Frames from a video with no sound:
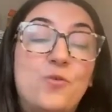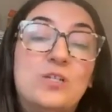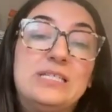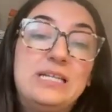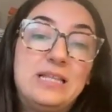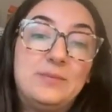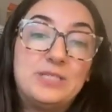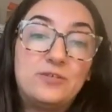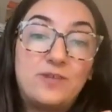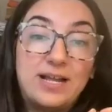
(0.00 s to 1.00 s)
forcing
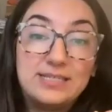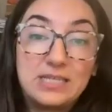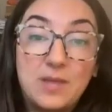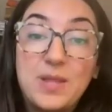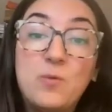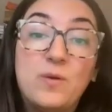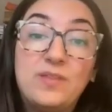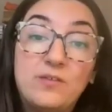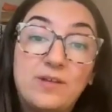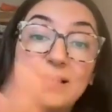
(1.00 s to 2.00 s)
them to rise up, and
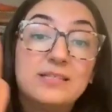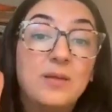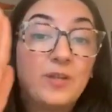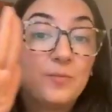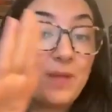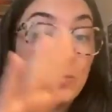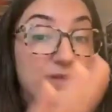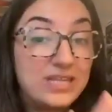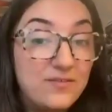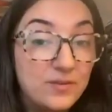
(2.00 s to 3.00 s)
when they rise up, they're
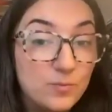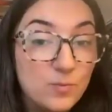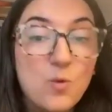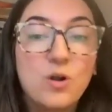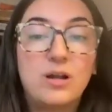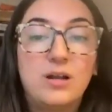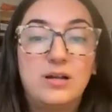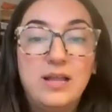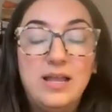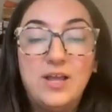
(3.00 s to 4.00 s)
met with even
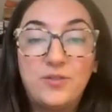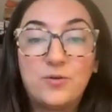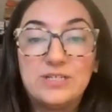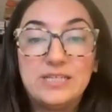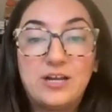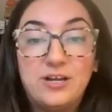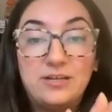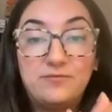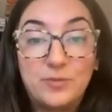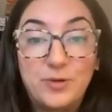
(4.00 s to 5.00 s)
more
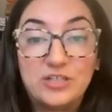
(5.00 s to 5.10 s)
authoritarian